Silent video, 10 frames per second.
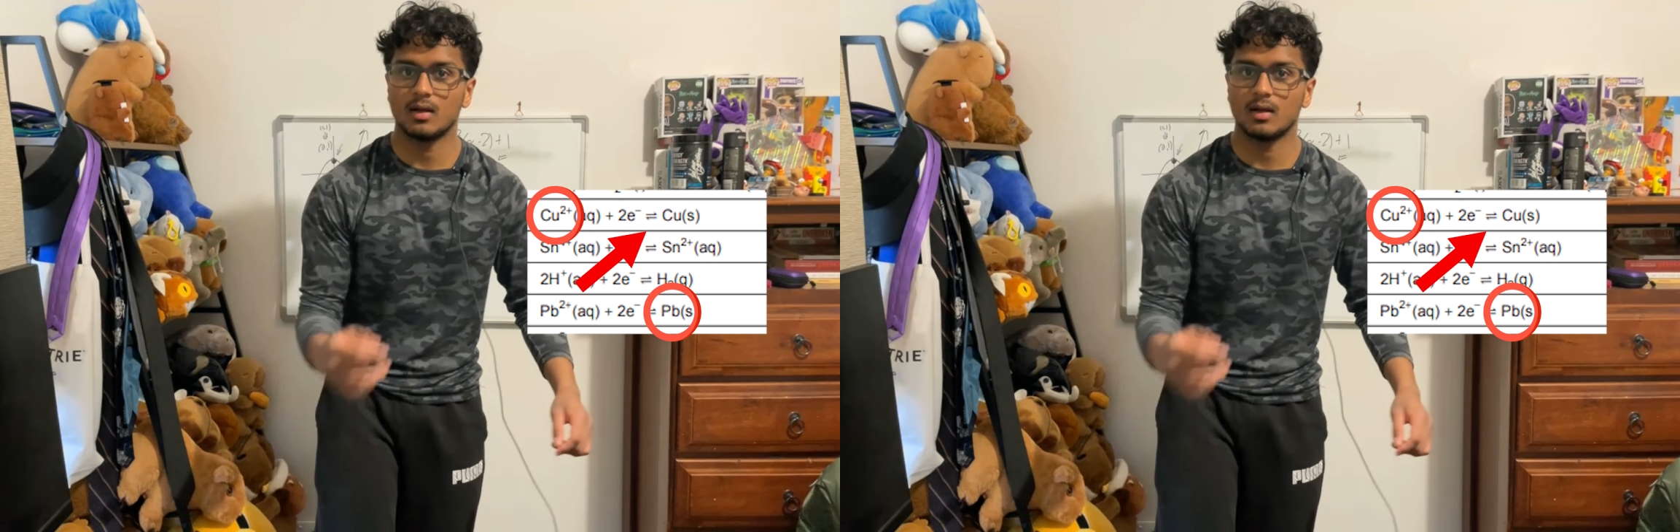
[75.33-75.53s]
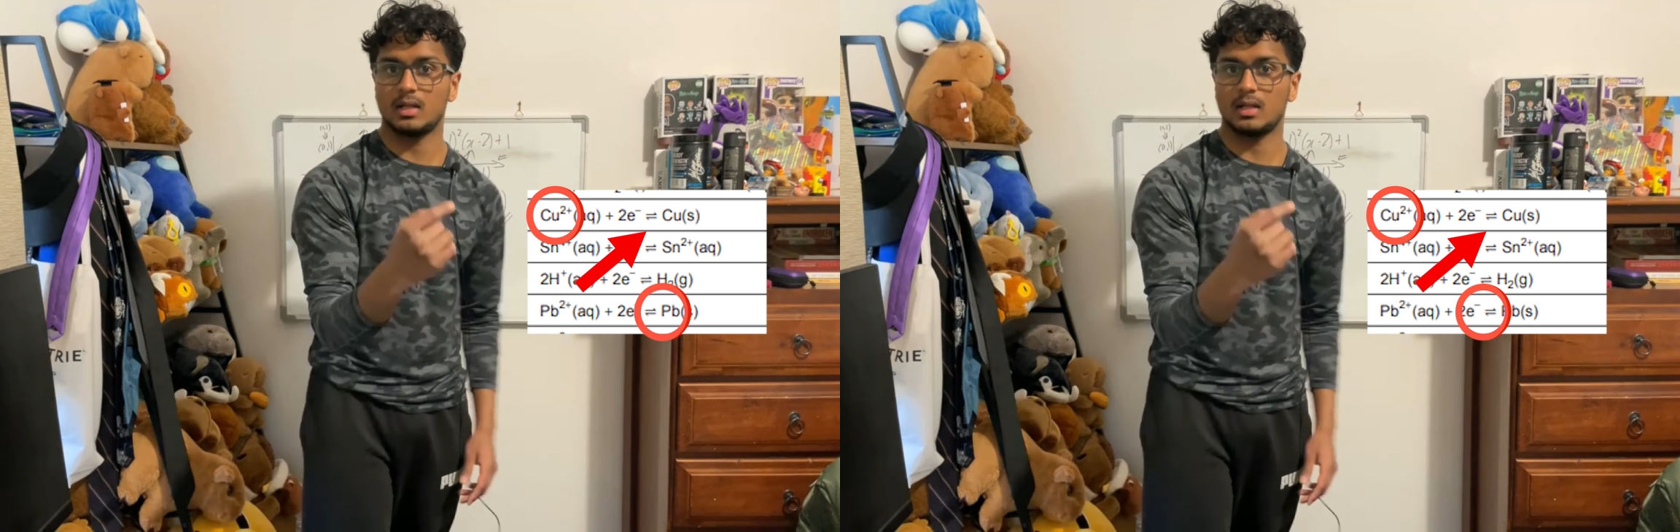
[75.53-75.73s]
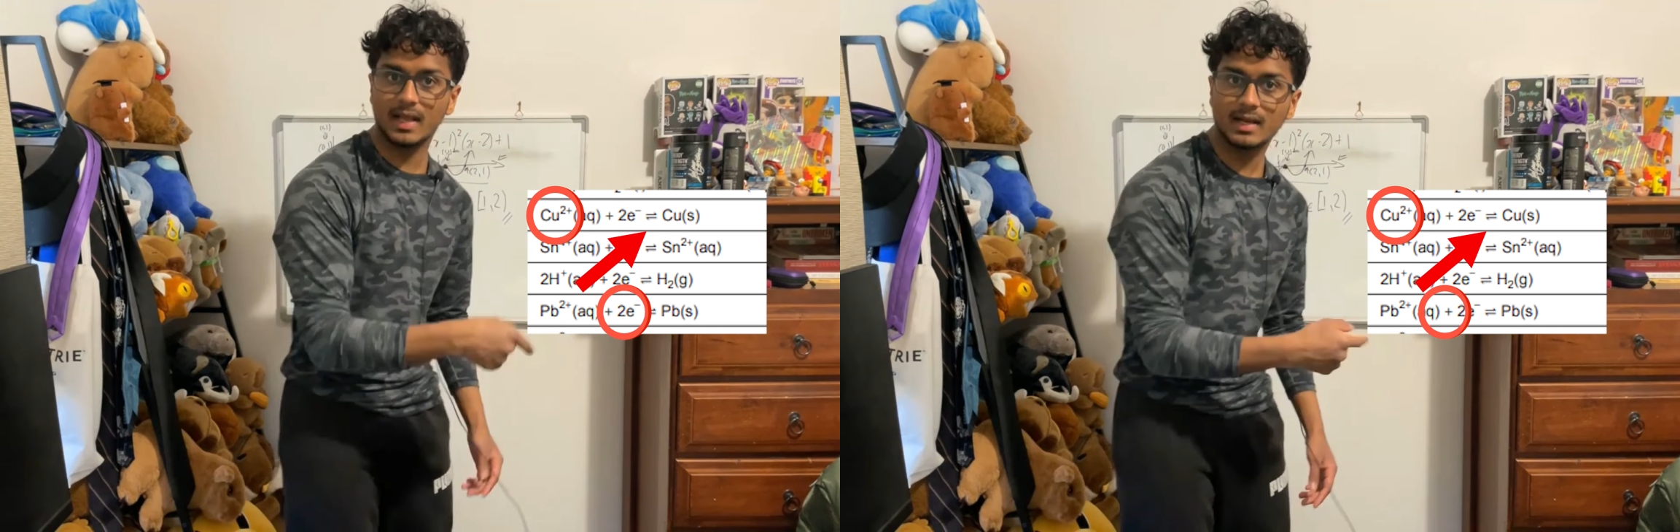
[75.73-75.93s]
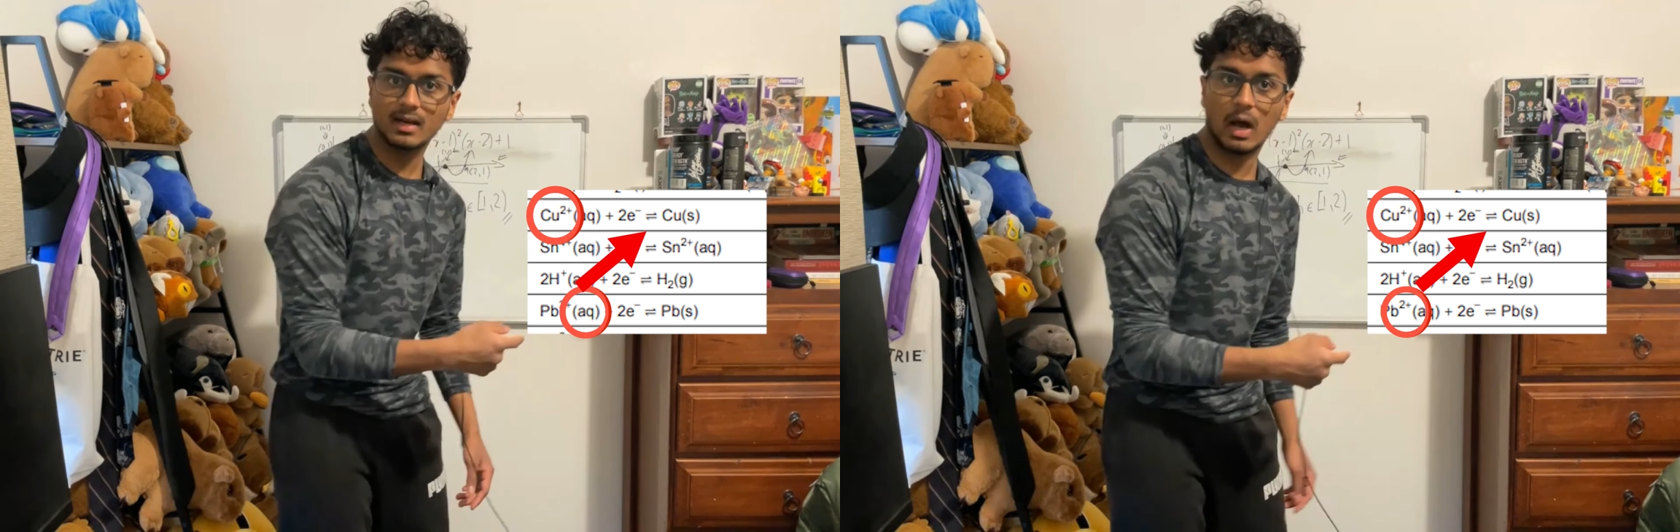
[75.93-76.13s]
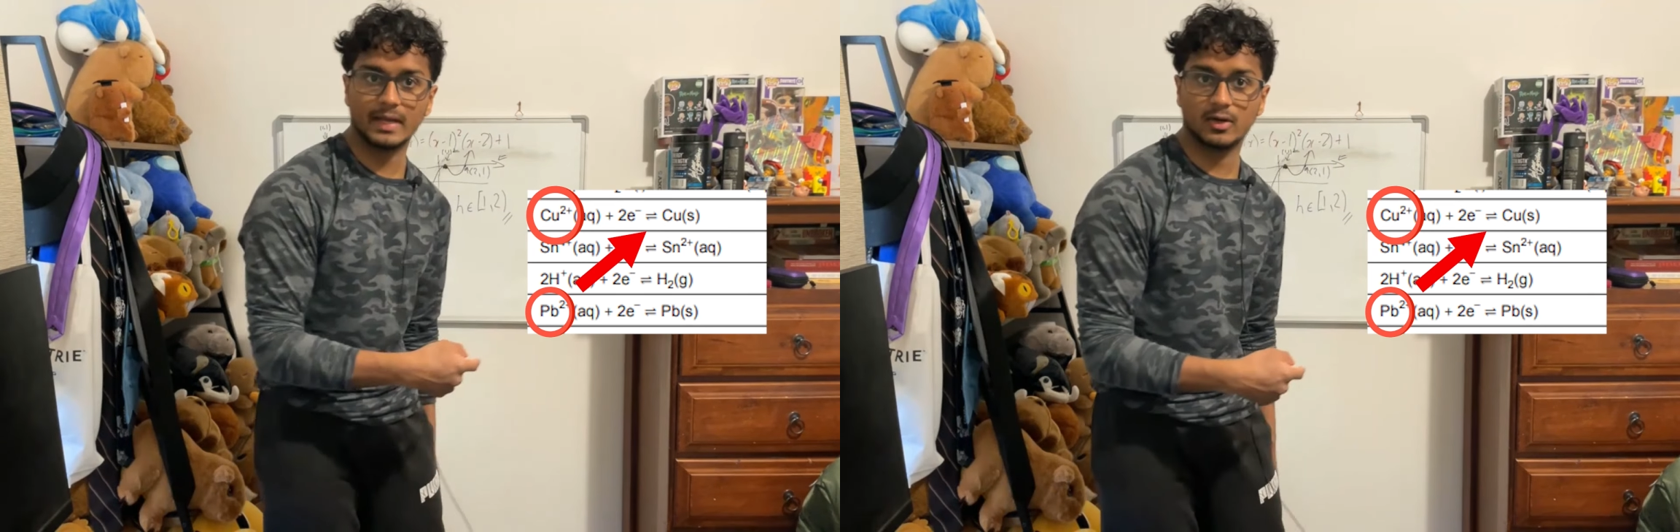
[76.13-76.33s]
lead
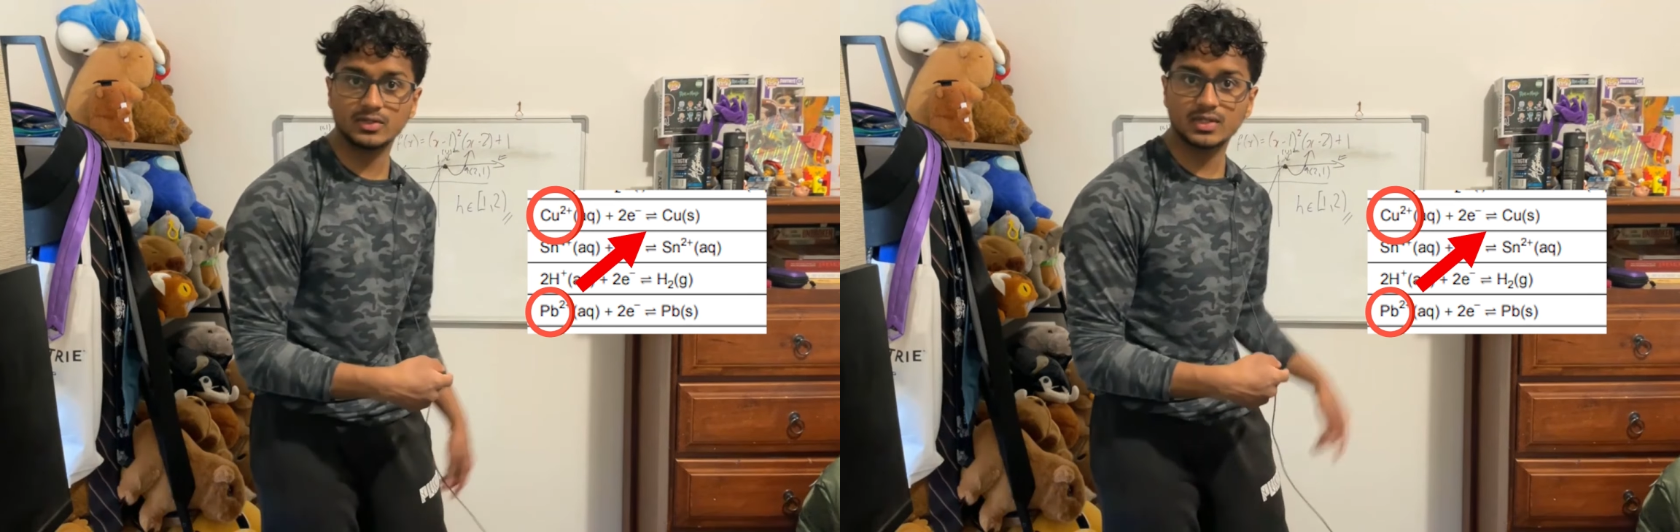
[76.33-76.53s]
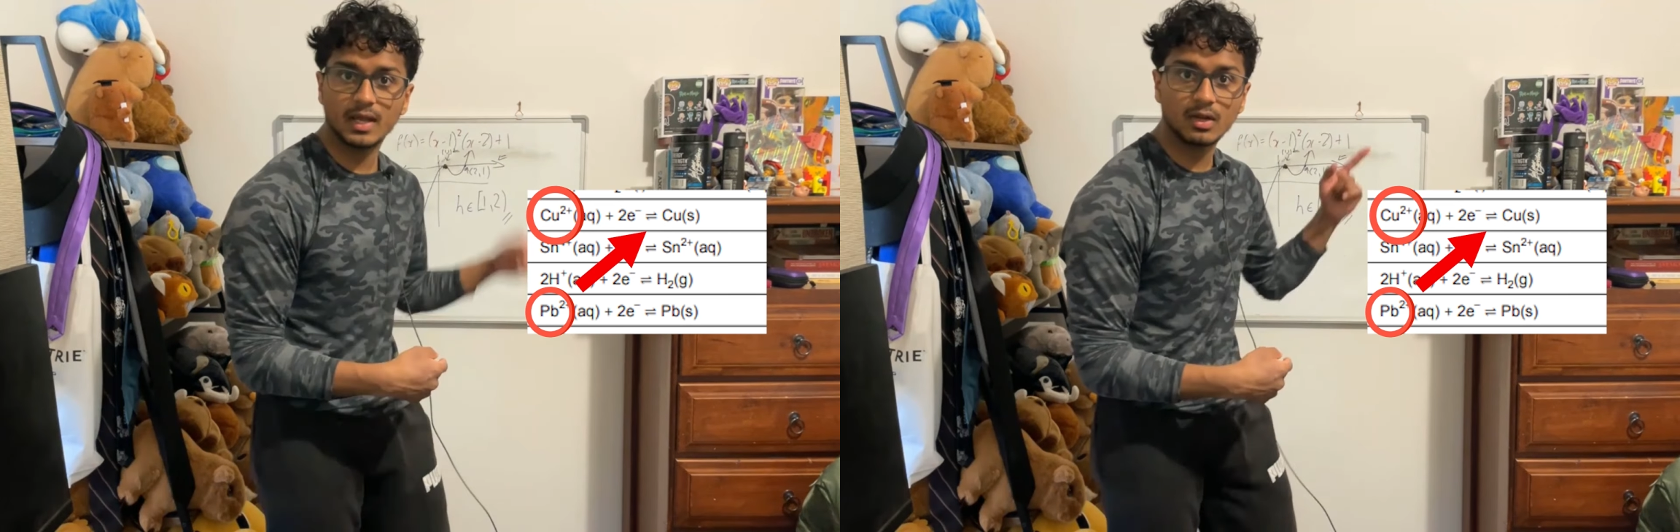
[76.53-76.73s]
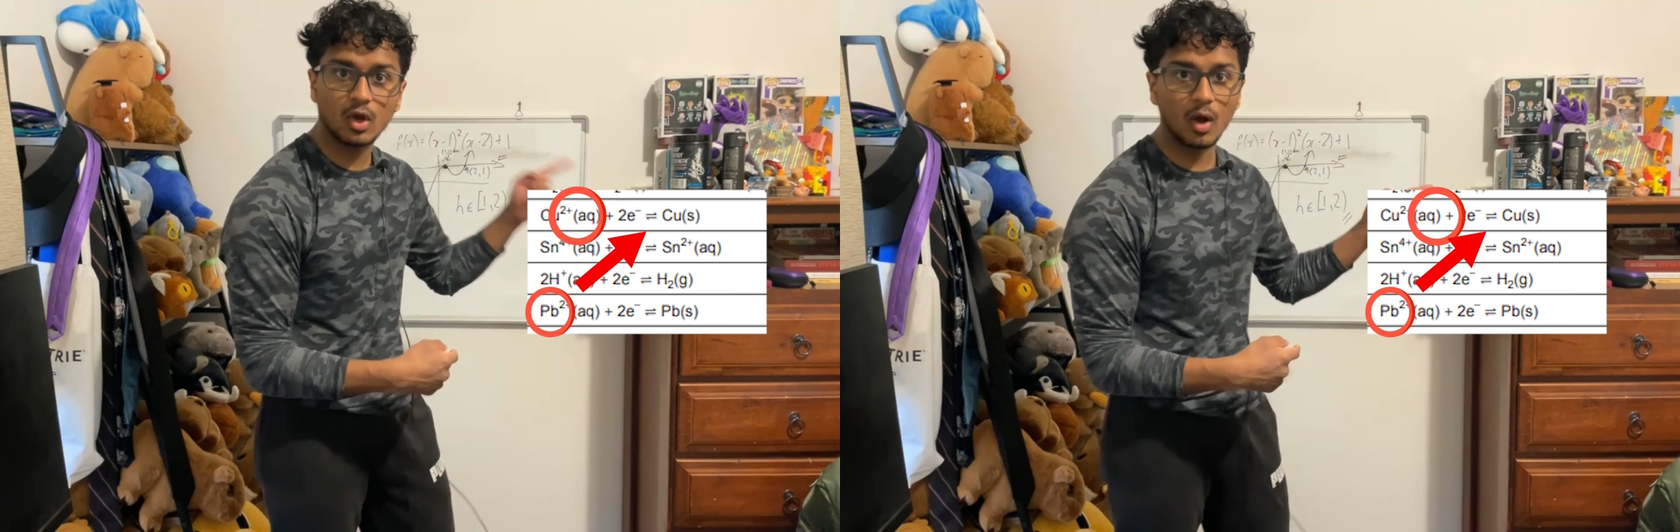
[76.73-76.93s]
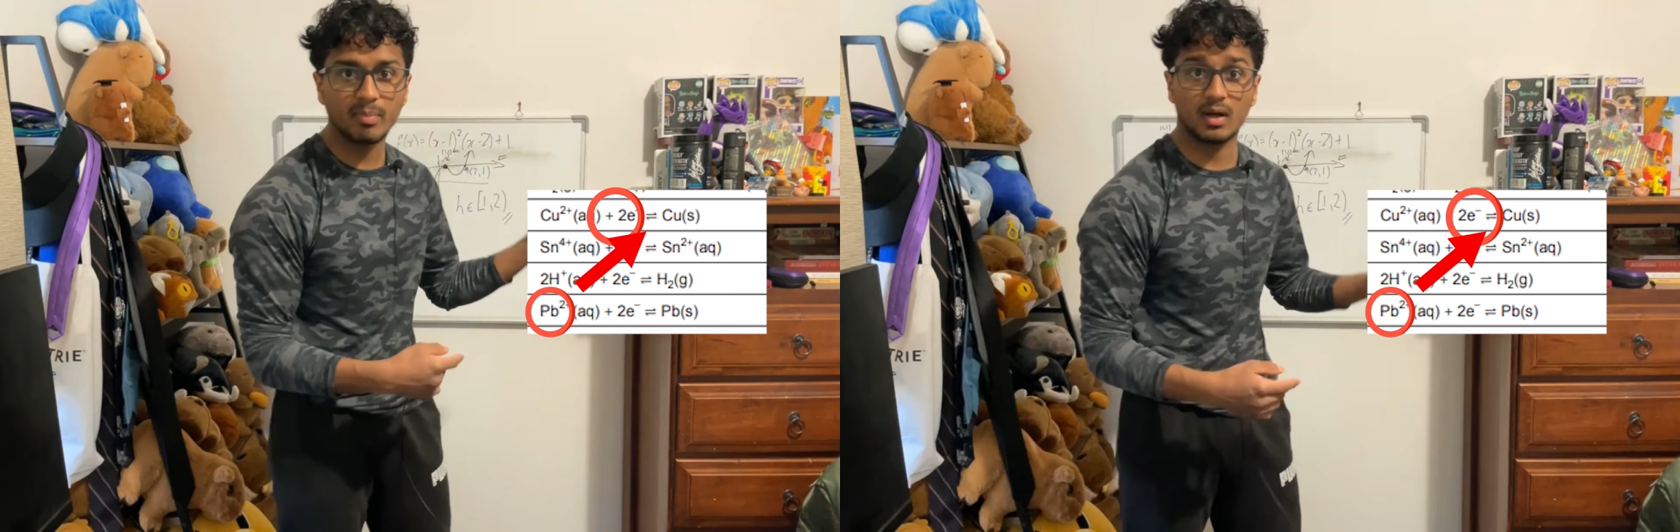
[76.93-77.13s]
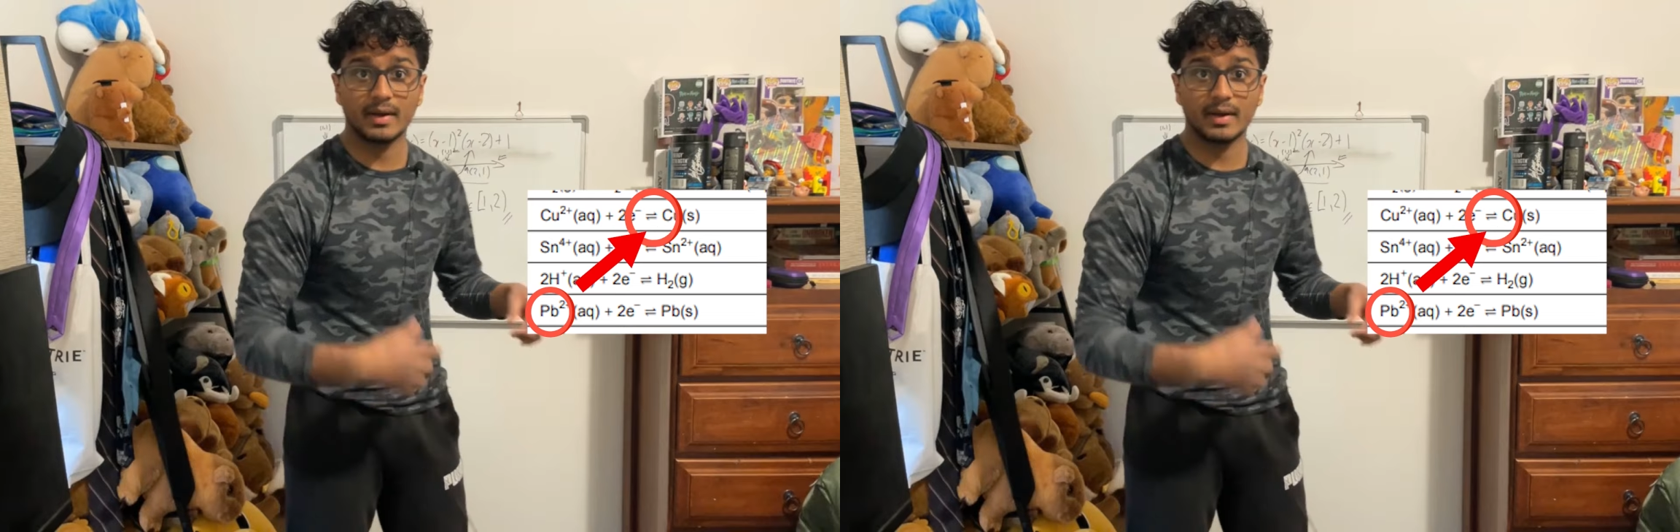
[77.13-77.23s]
ions and copper.